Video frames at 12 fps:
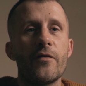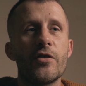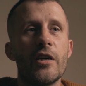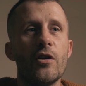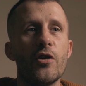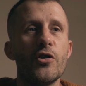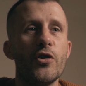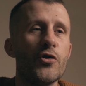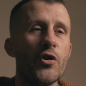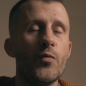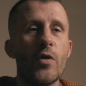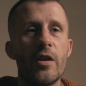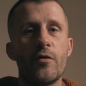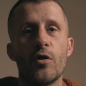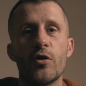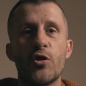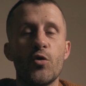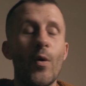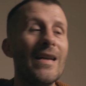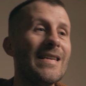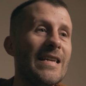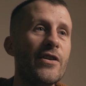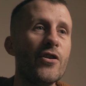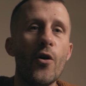I've seen on YouTube where they've got
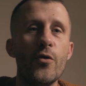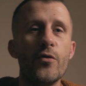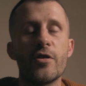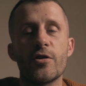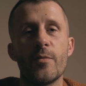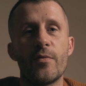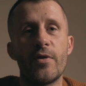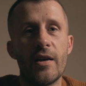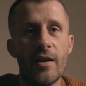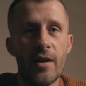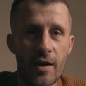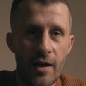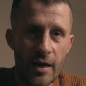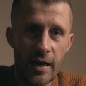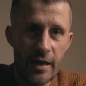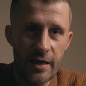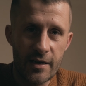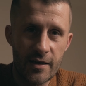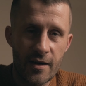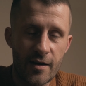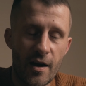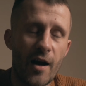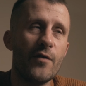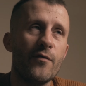20 nodes or something, it's
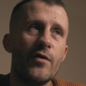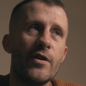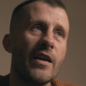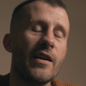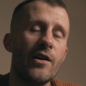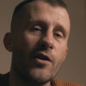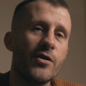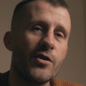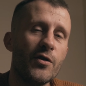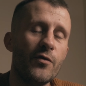kind of ridiculous.